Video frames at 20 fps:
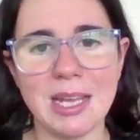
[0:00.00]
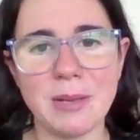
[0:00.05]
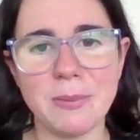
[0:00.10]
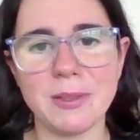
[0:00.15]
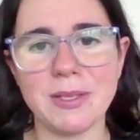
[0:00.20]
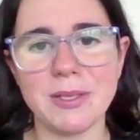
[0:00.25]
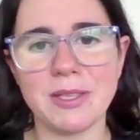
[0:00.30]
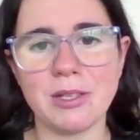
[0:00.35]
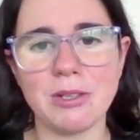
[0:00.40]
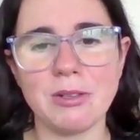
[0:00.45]

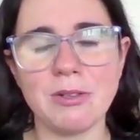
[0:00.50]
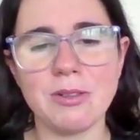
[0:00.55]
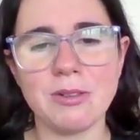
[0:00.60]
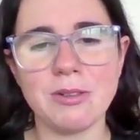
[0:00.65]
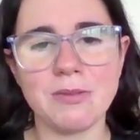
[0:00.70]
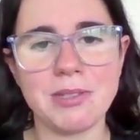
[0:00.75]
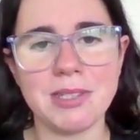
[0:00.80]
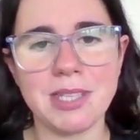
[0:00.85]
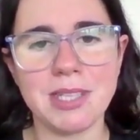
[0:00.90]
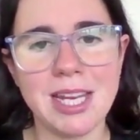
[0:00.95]
episode
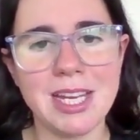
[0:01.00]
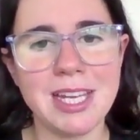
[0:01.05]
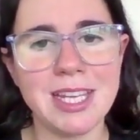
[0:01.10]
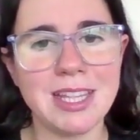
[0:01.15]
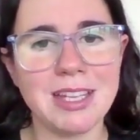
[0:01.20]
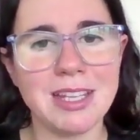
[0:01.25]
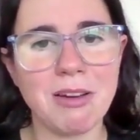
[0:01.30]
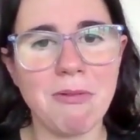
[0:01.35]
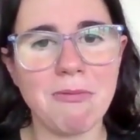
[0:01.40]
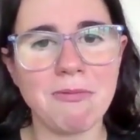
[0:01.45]
of Staying
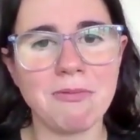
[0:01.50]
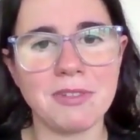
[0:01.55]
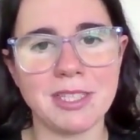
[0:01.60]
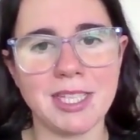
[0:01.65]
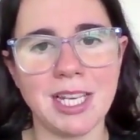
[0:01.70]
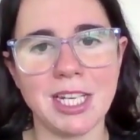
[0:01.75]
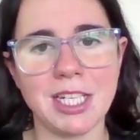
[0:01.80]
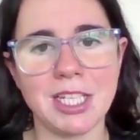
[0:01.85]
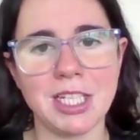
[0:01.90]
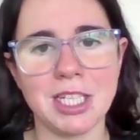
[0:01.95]
in the
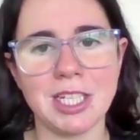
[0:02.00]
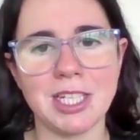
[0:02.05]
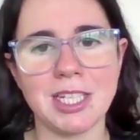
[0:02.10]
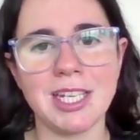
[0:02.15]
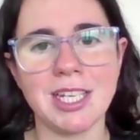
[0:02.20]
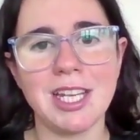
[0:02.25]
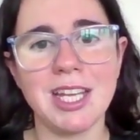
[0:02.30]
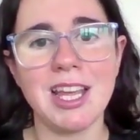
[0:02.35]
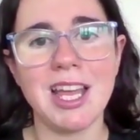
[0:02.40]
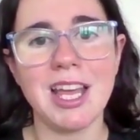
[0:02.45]

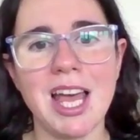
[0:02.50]
Conversation.